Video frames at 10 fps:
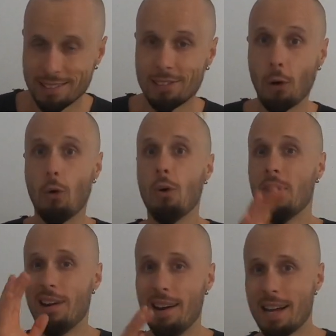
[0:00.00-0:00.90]
So
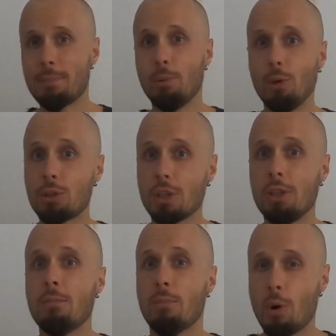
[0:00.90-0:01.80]
less bullshit,